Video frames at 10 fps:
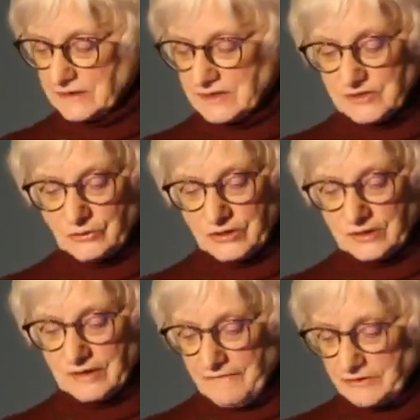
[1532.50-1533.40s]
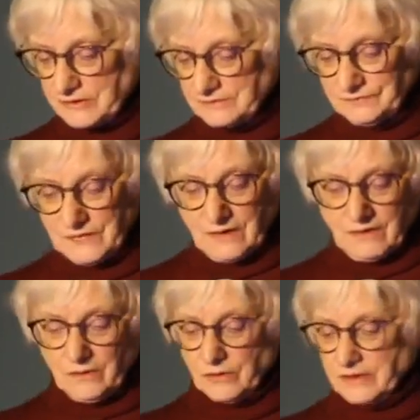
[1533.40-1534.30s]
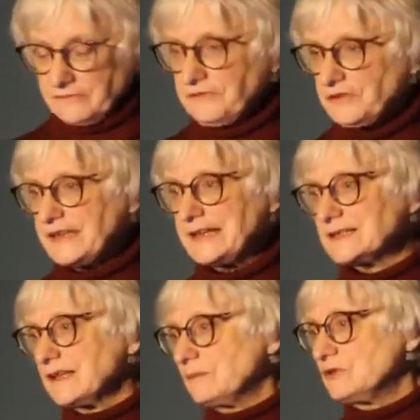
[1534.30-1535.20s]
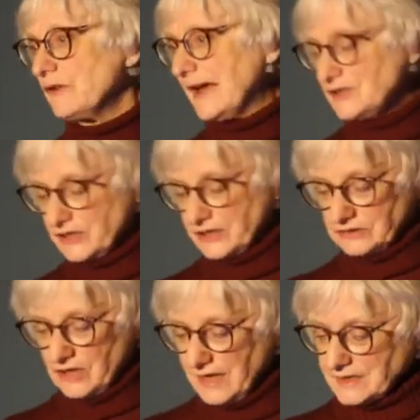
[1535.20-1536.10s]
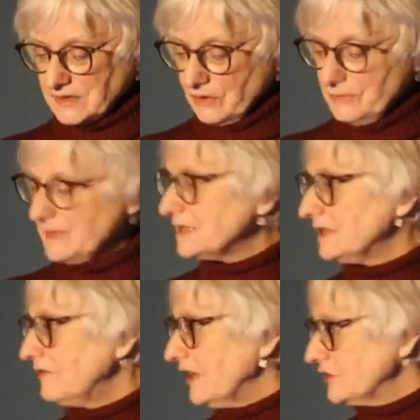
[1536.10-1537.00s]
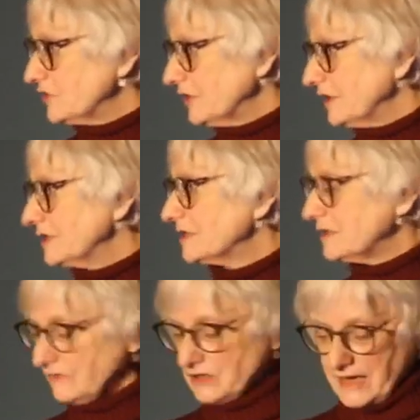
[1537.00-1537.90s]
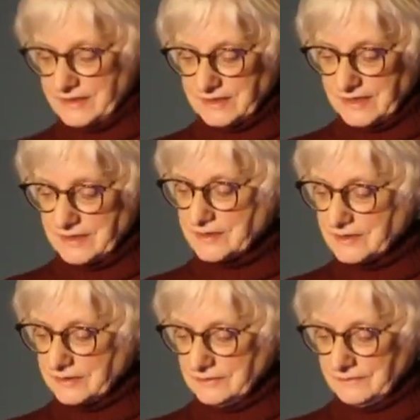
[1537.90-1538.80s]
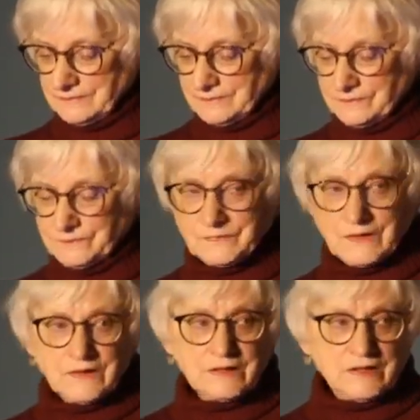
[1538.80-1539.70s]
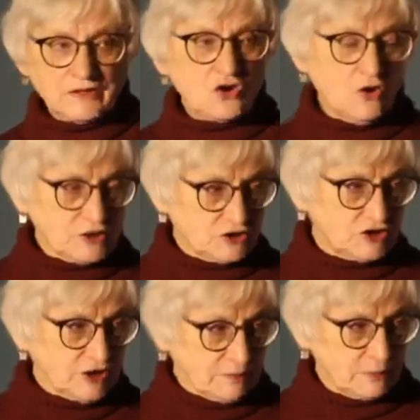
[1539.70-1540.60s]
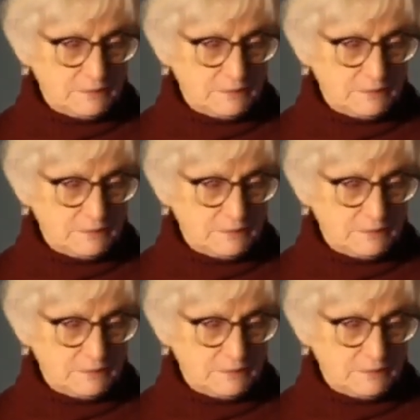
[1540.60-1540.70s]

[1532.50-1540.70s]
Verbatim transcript: suited lover or to flee some tragic loss or misadventure in the civilized East. In courtship,